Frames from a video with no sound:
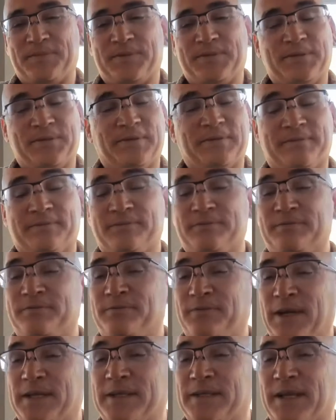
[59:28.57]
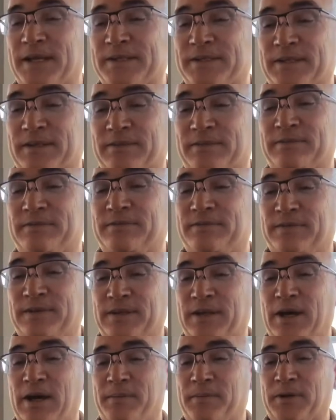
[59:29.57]
doing fantastic
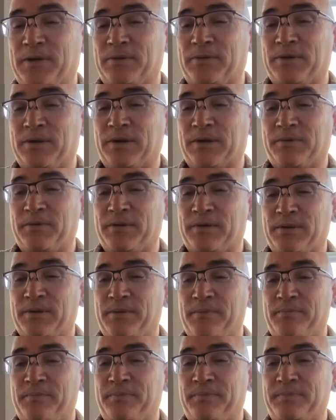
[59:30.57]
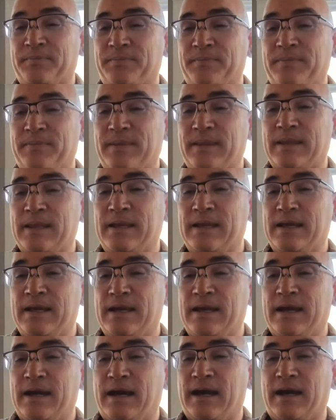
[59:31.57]
phenomenal work with them.
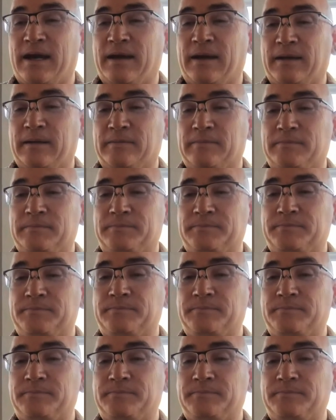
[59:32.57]
Um,